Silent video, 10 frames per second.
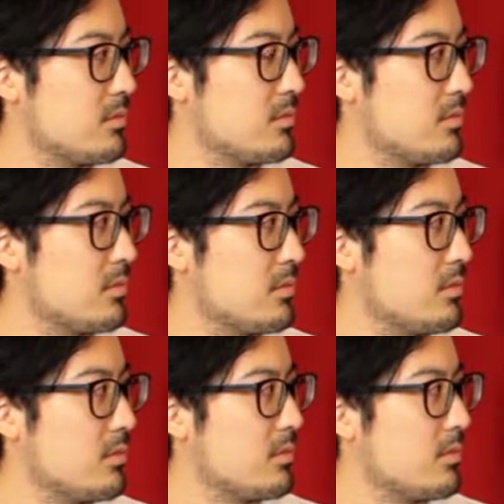
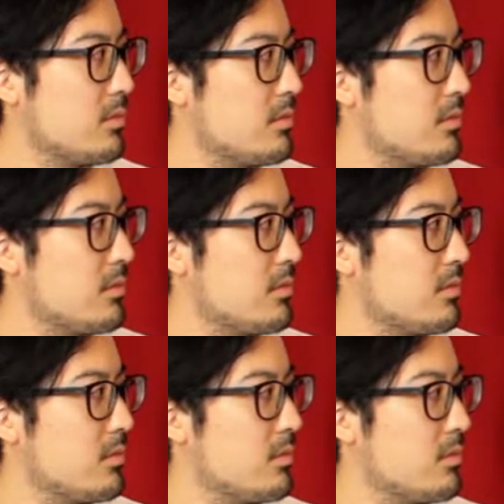
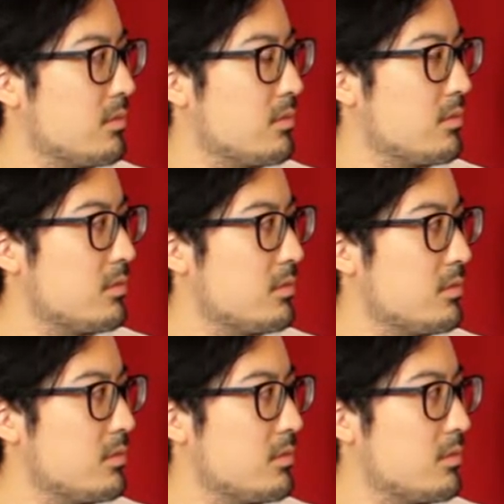
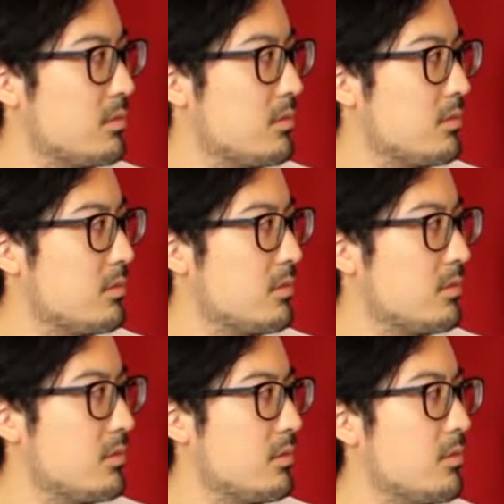
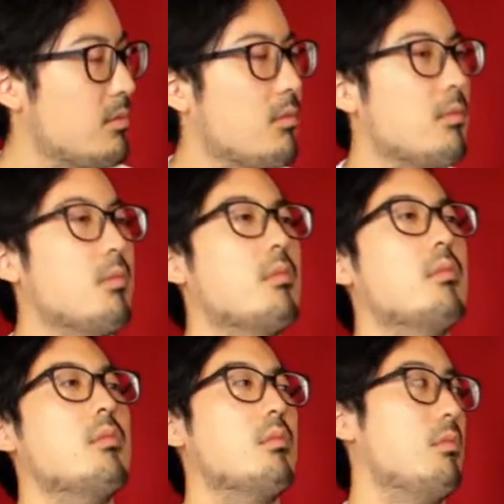
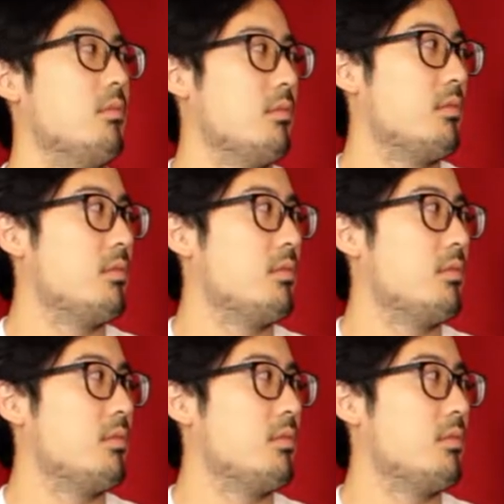(silent)